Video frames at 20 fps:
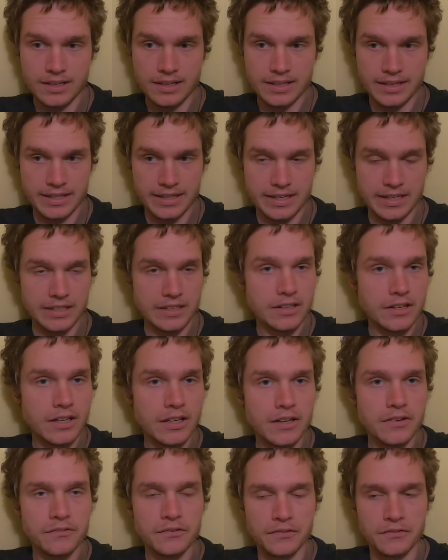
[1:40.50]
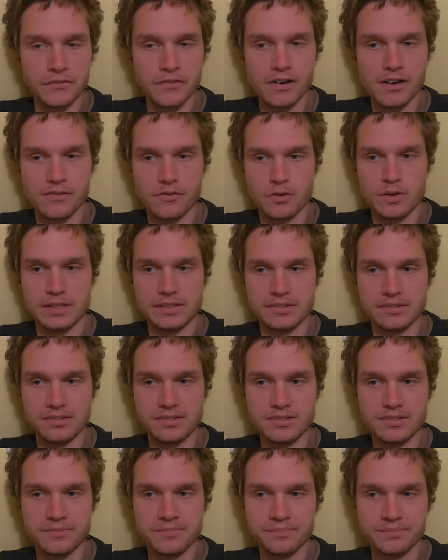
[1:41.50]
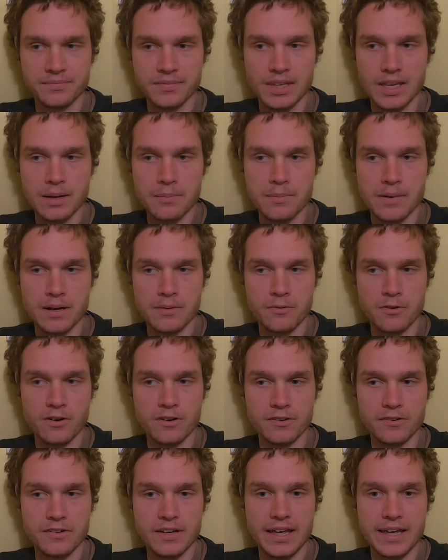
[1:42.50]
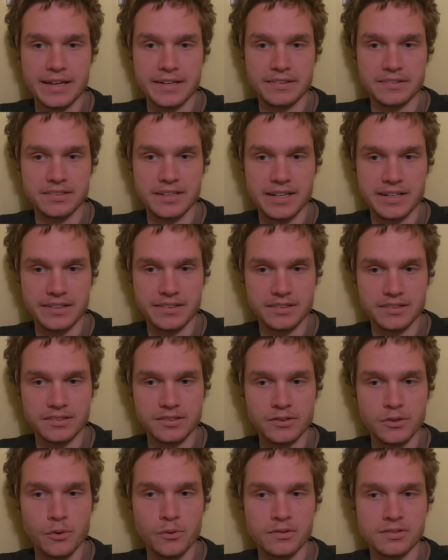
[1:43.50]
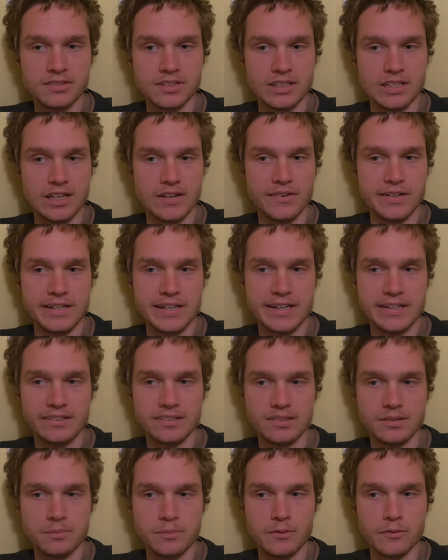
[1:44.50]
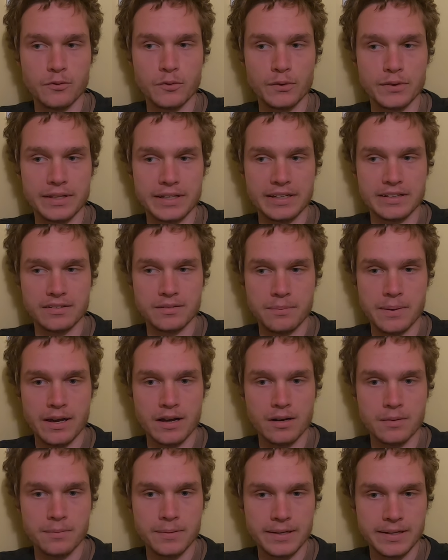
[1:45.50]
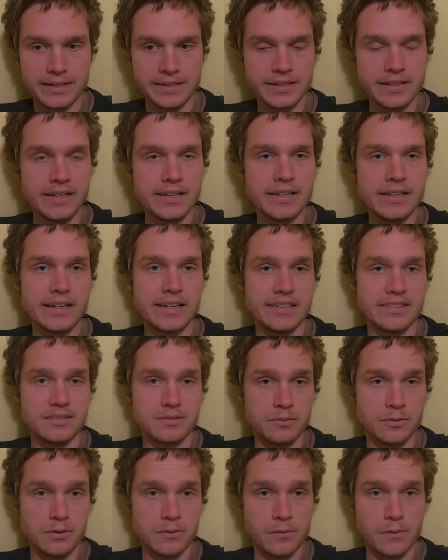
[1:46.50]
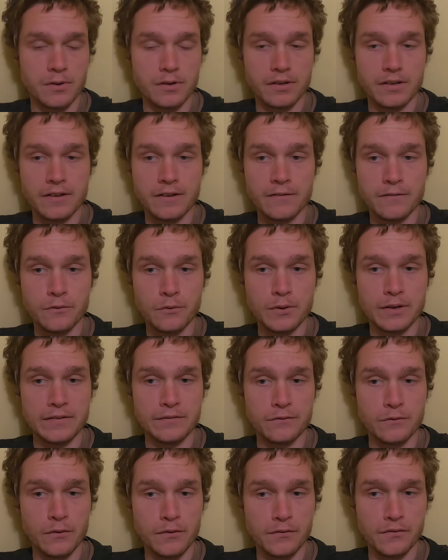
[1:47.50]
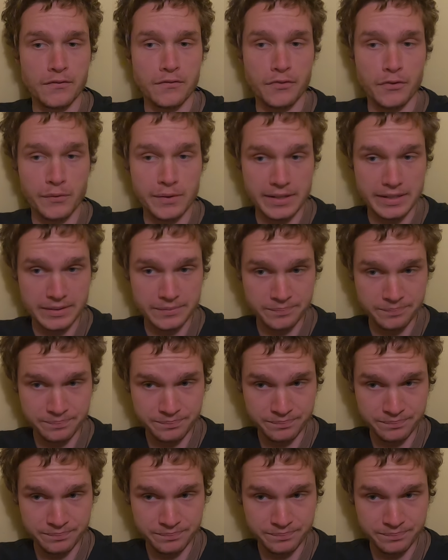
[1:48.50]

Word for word: again for five runs. and Taylor also going out before the end of power play as we were 44 for 3.